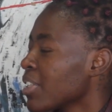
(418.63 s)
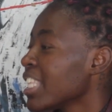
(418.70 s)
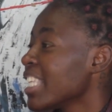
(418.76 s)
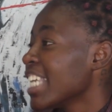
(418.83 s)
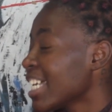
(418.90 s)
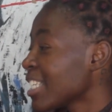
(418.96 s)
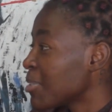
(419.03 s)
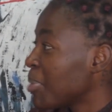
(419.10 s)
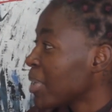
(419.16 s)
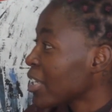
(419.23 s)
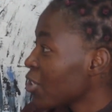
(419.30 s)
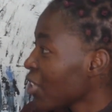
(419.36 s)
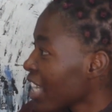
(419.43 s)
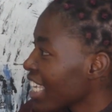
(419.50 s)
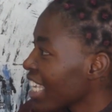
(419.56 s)
yes,
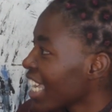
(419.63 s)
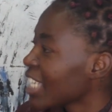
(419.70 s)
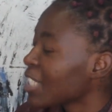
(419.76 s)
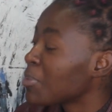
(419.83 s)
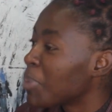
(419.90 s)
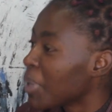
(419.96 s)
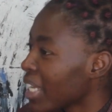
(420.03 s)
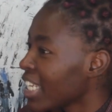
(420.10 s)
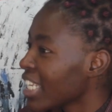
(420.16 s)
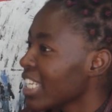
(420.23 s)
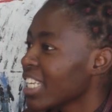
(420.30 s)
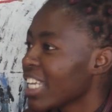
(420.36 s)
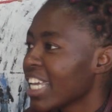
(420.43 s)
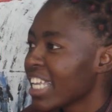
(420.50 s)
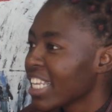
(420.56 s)
patriarchy has
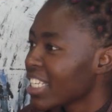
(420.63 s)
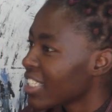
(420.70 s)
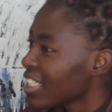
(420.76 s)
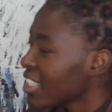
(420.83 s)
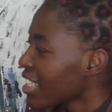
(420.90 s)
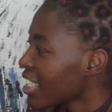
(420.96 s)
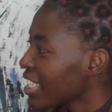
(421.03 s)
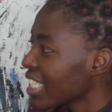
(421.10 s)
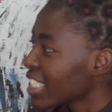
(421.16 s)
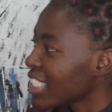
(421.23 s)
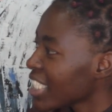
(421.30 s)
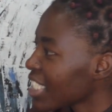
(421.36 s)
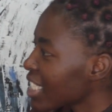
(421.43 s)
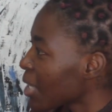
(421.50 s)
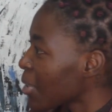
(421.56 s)
been in the
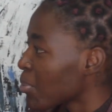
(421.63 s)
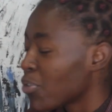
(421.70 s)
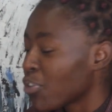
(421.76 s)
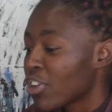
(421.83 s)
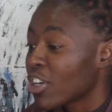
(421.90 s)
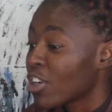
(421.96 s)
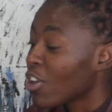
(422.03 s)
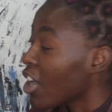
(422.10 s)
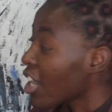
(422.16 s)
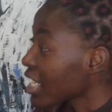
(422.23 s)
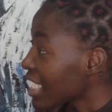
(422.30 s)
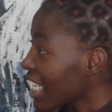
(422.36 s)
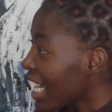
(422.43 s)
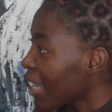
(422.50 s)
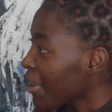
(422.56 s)
system for a long
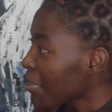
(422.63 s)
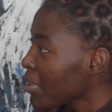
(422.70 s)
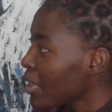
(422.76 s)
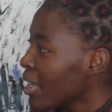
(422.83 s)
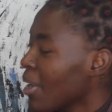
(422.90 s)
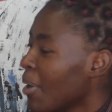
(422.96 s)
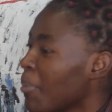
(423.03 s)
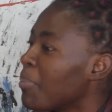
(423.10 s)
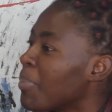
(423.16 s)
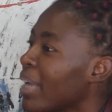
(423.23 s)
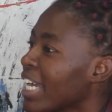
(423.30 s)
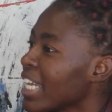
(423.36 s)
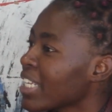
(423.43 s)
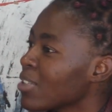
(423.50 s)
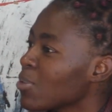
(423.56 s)
time,
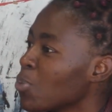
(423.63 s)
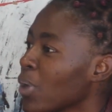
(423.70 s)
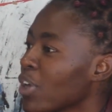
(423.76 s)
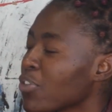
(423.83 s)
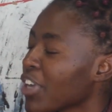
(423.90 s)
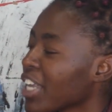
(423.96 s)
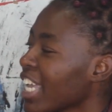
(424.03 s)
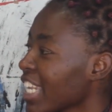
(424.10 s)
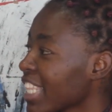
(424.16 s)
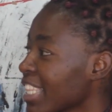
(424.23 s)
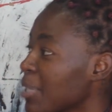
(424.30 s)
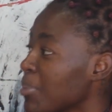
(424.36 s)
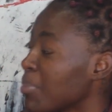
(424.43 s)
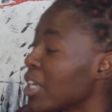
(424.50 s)
but we're forgetting that